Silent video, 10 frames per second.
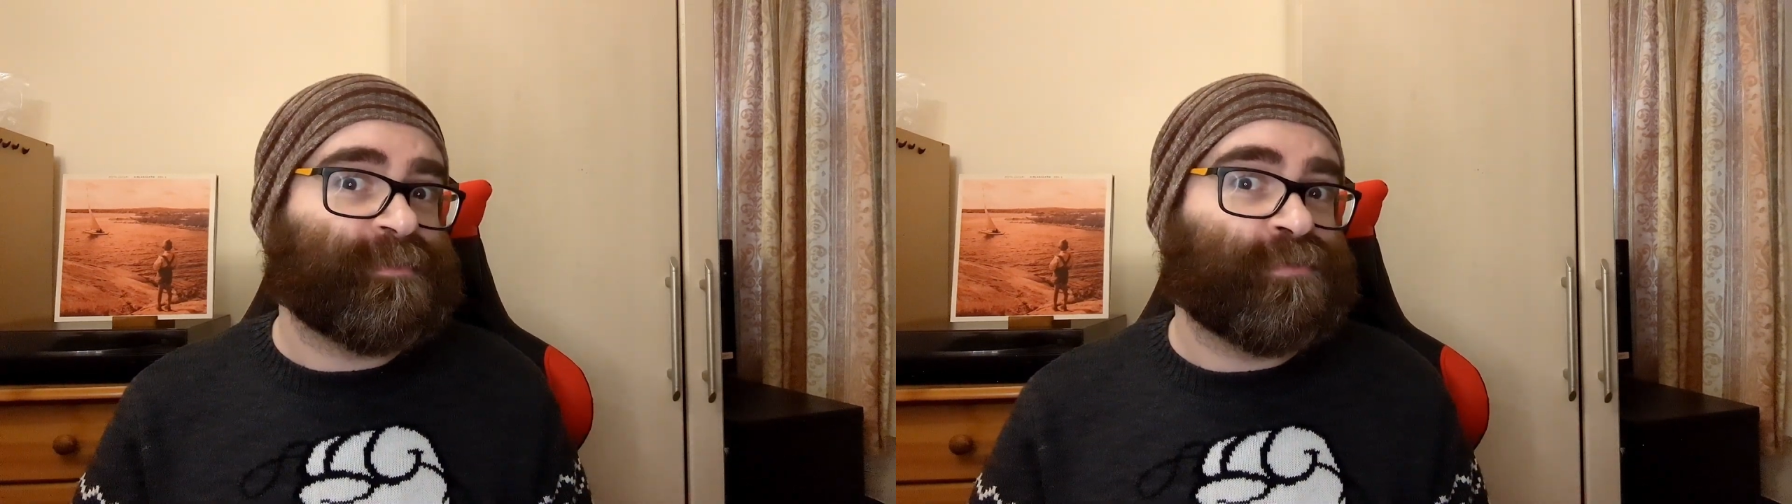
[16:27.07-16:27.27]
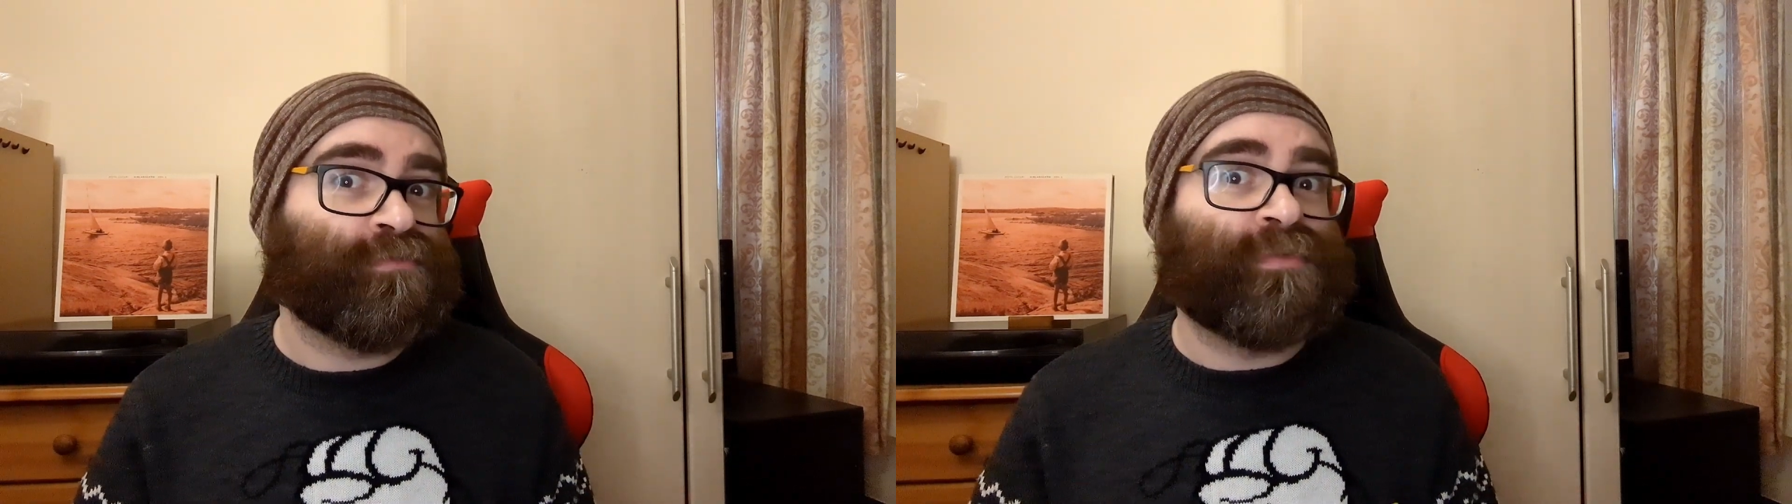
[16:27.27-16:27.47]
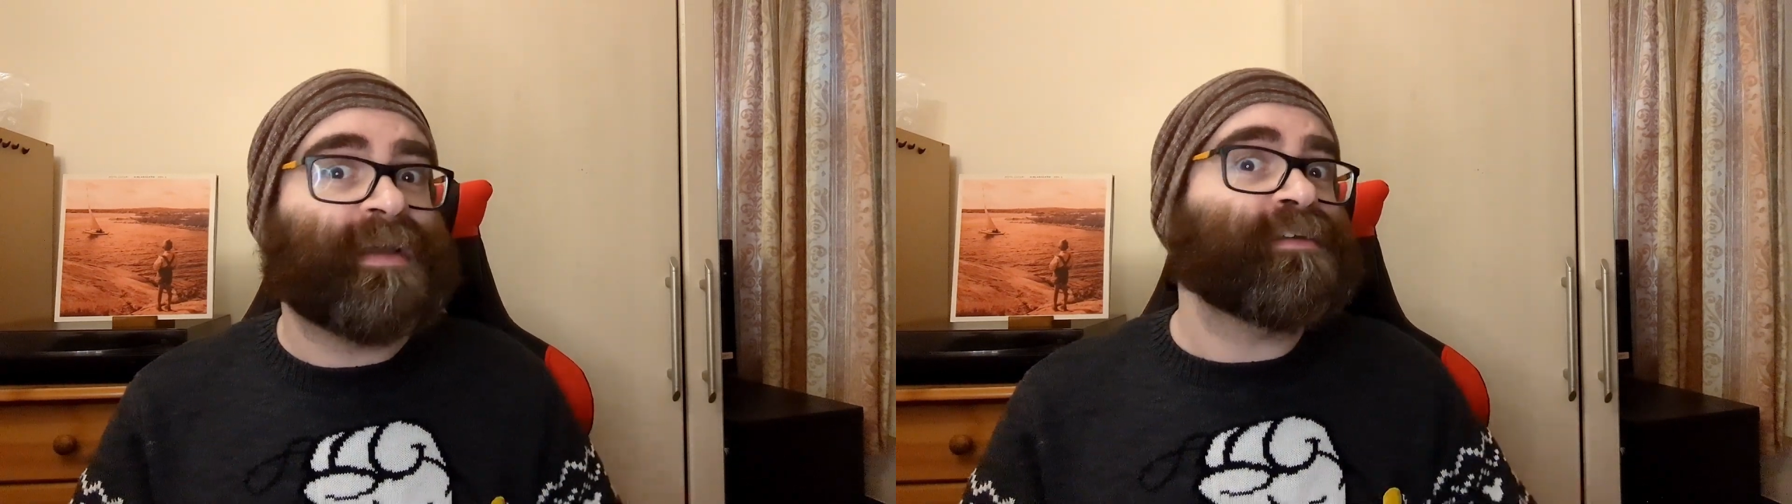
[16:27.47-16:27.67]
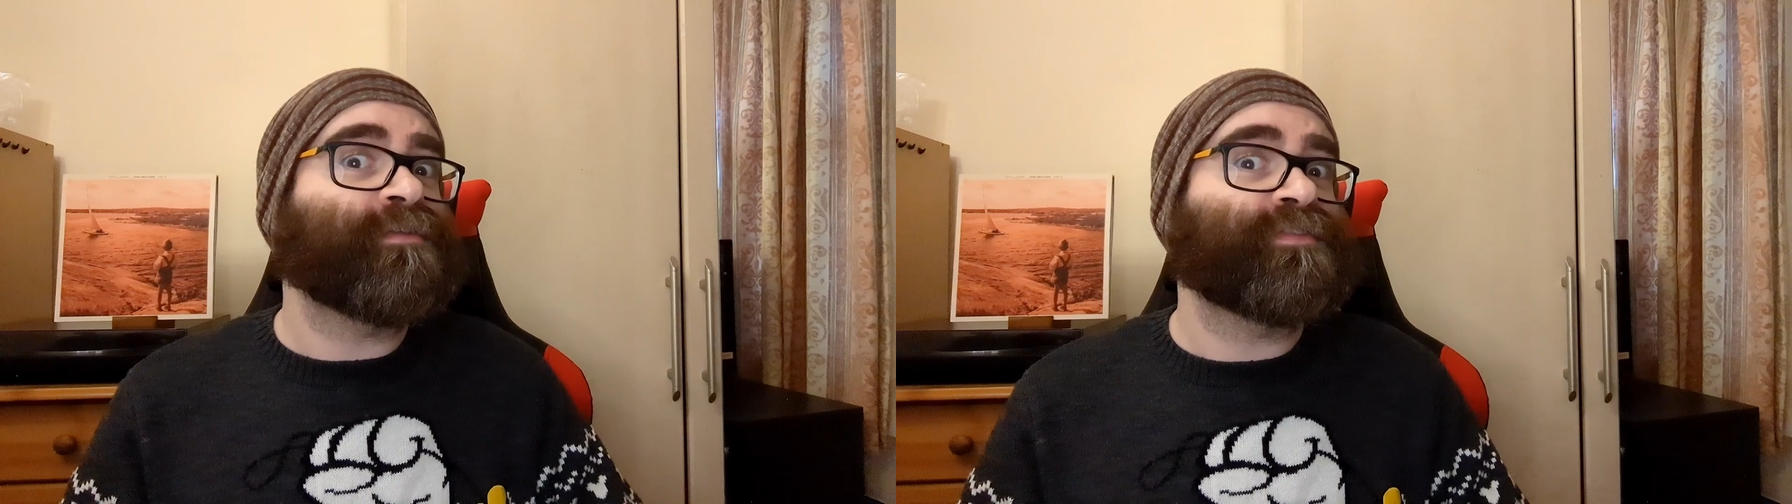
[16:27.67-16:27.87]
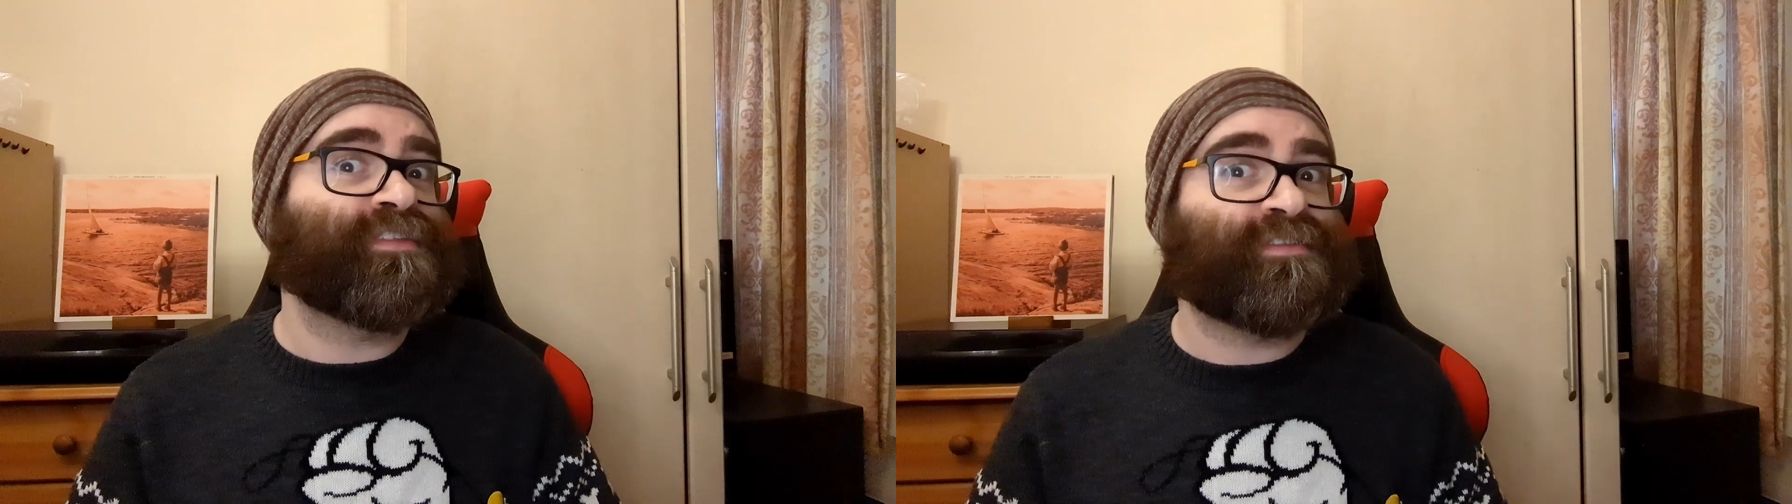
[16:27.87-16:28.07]
before riding
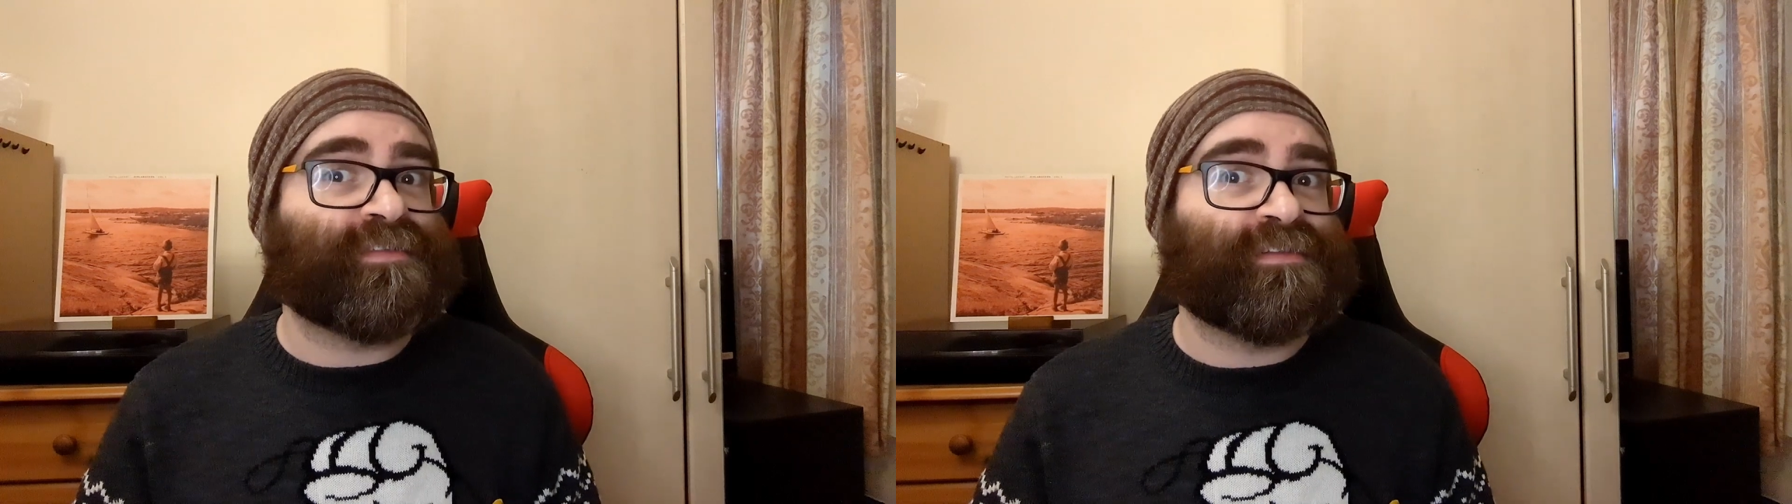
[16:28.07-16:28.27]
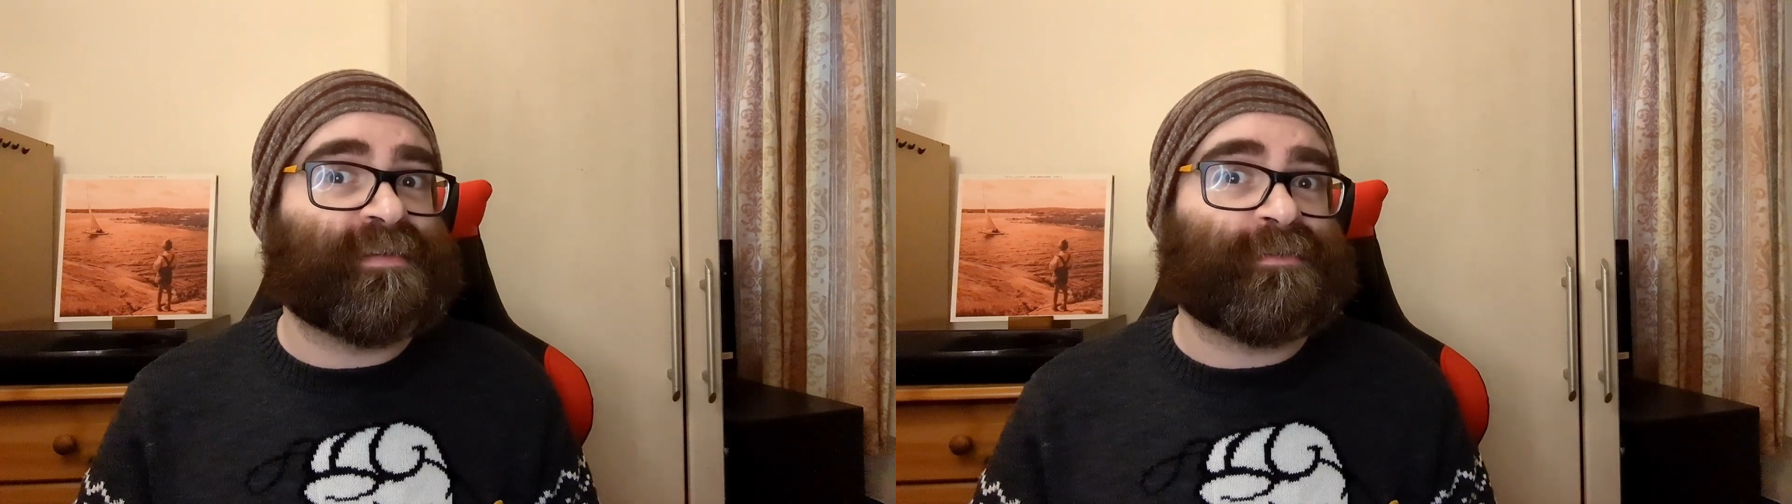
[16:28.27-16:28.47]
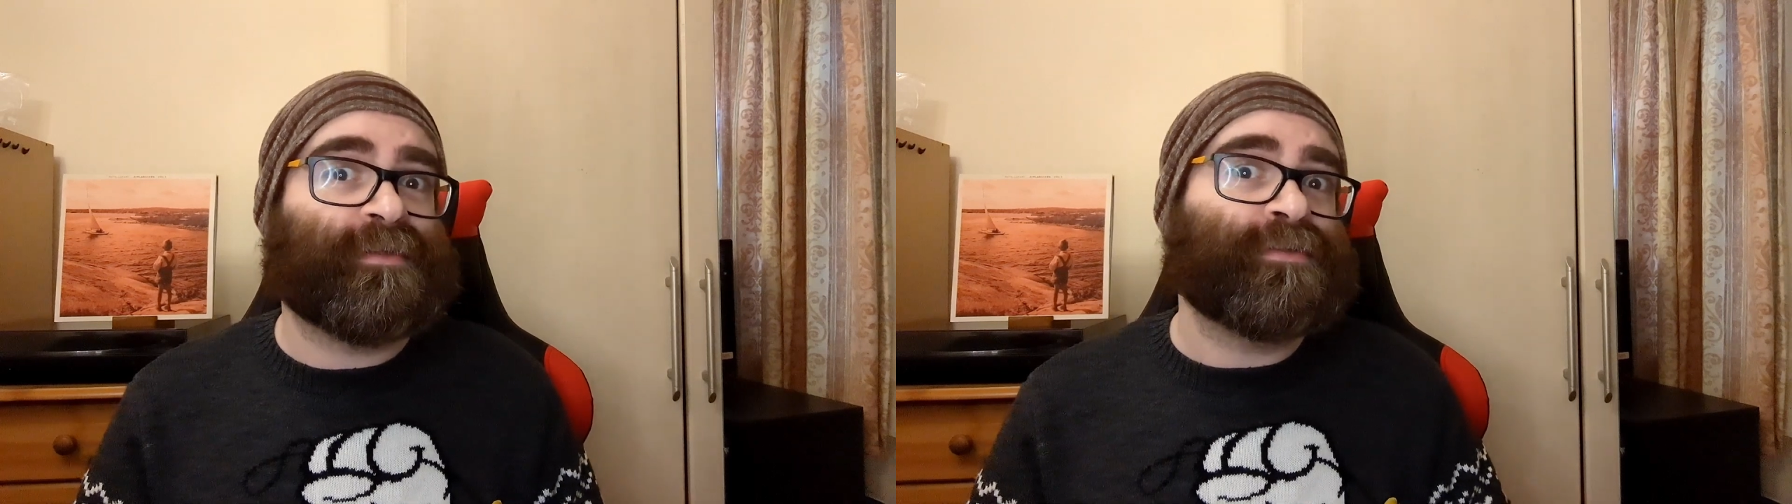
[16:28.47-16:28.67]
off into the sunset on a